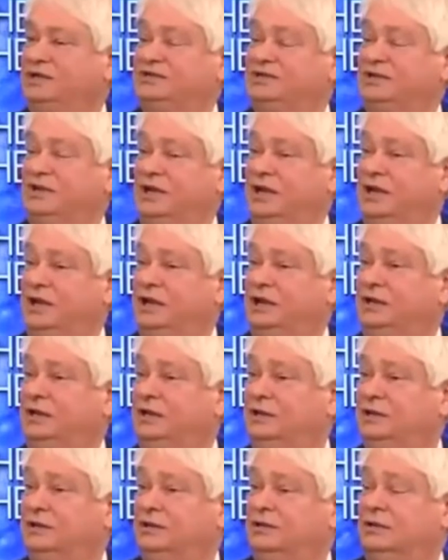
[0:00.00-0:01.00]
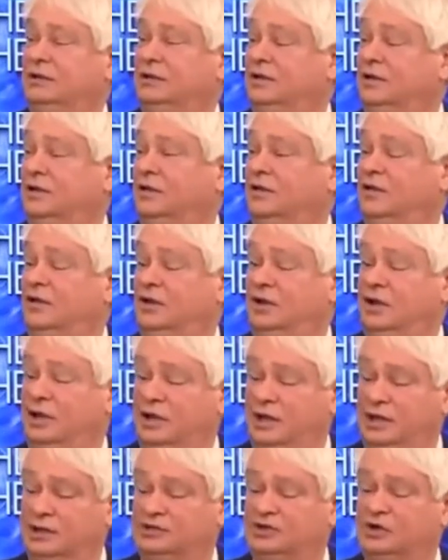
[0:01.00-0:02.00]
Yes, and
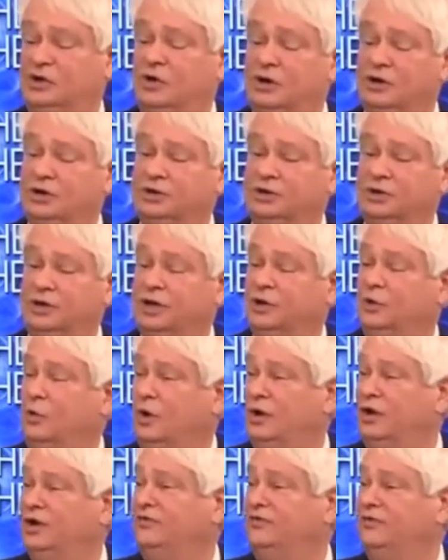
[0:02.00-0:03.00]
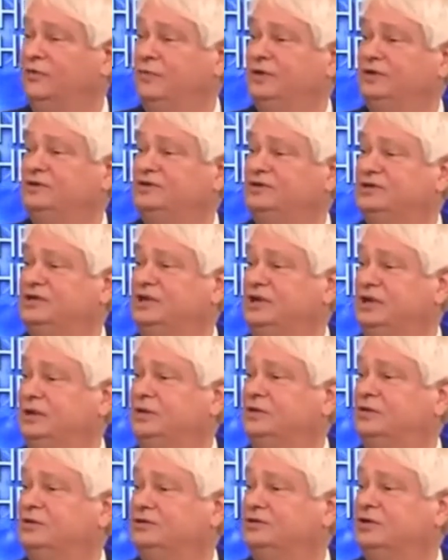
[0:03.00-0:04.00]
it's hard to get away from those
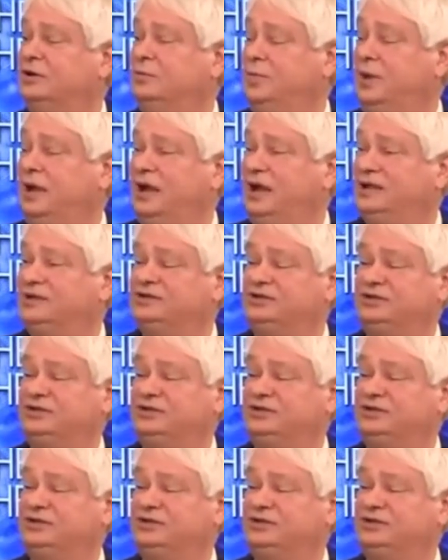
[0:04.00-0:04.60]
10 or so